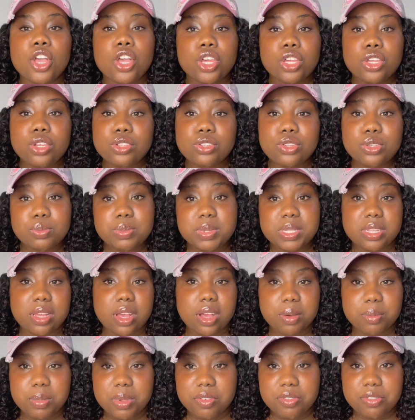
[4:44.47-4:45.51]
YouTube is a
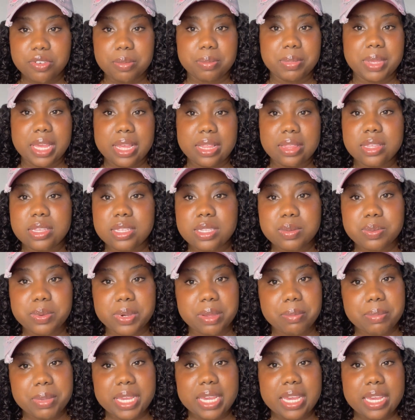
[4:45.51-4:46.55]
hobby for me at this
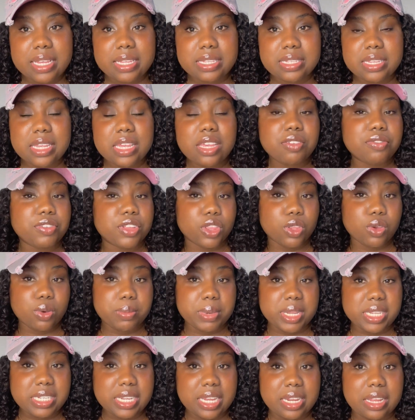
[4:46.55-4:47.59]
point, because even though
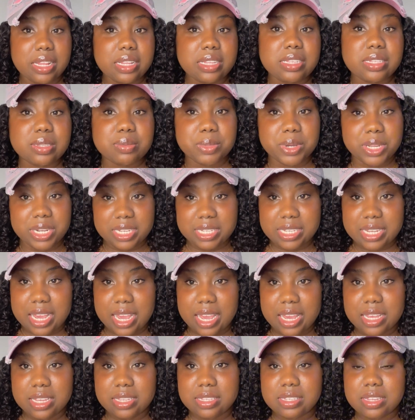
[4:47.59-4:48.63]
my channel is
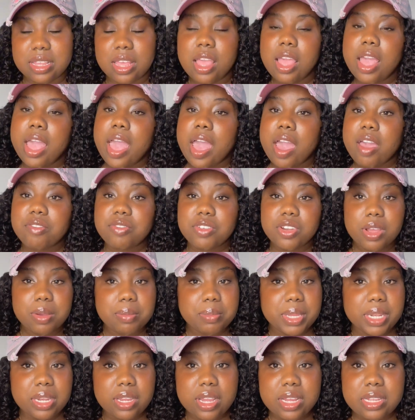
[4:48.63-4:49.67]
monetized, I've not
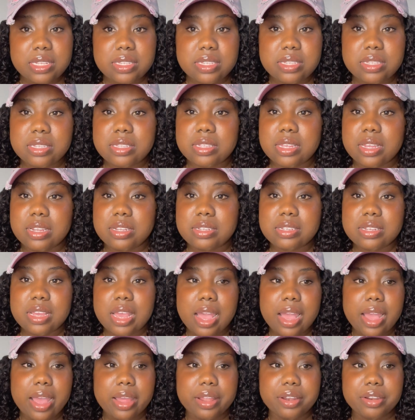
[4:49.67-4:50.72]
been consistent.
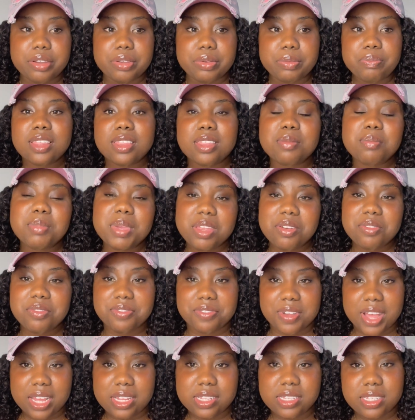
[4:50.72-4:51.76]
And the main
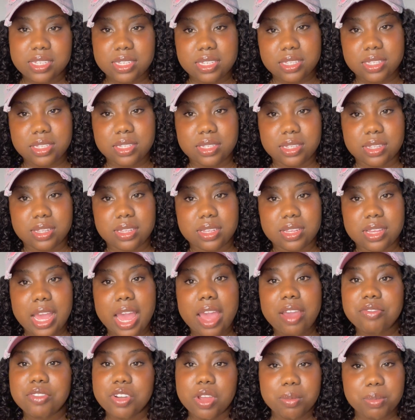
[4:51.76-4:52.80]
fact is
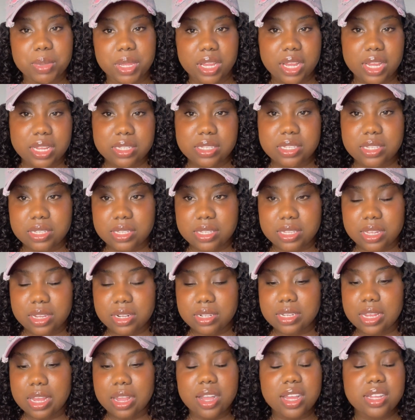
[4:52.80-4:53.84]
I've not been
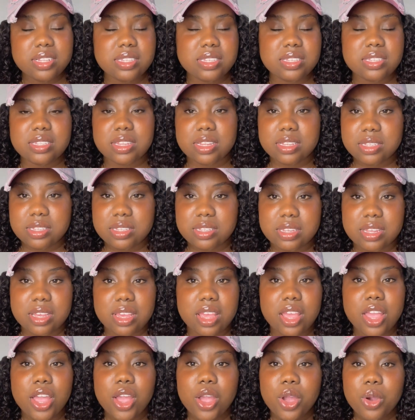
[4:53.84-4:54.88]
consistent, and
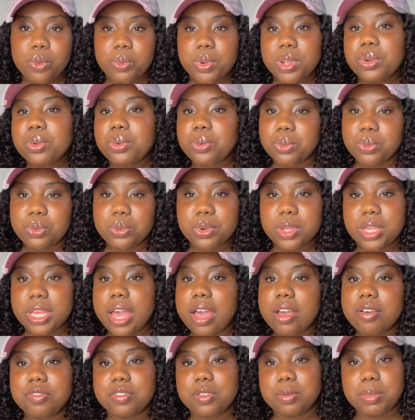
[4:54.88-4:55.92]
consistency, we know you
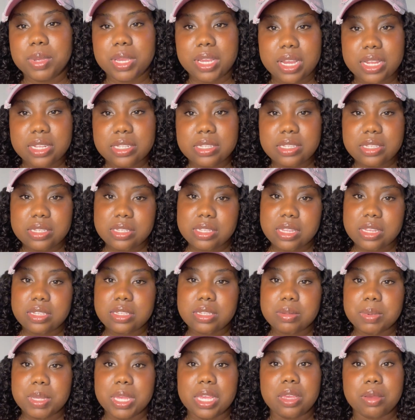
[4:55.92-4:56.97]
have to be consistent
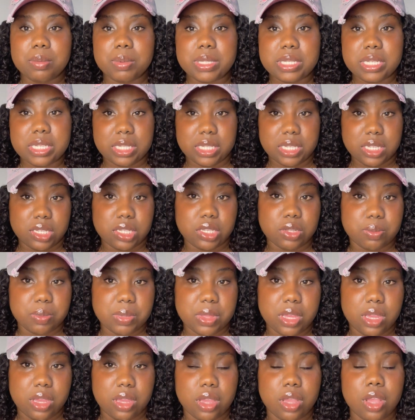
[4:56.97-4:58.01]
to be able to see
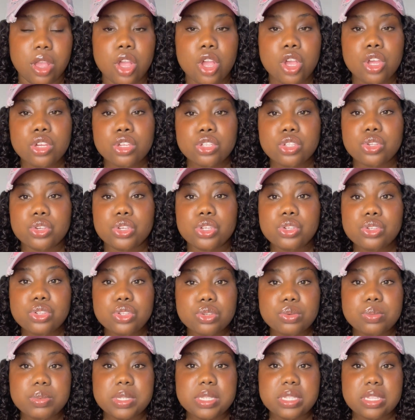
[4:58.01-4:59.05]
something. So
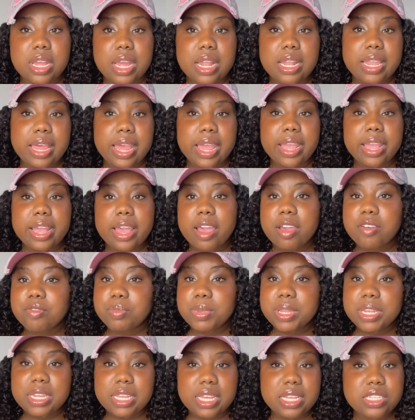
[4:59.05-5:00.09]
YouTube is not like I've
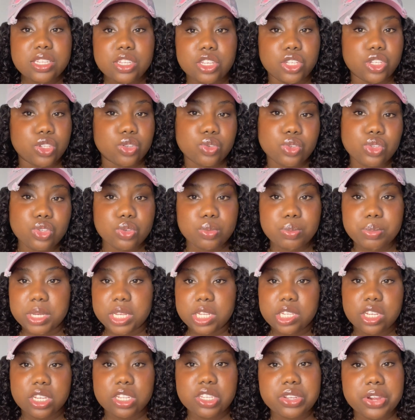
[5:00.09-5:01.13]
been getting YouTube
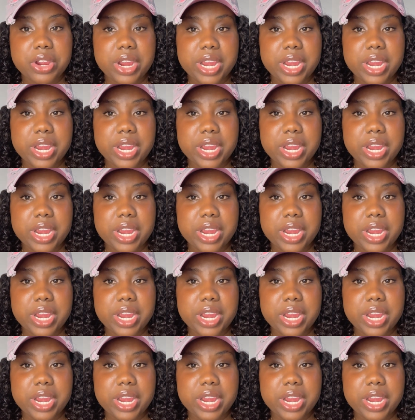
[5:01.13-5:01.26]
paychecks or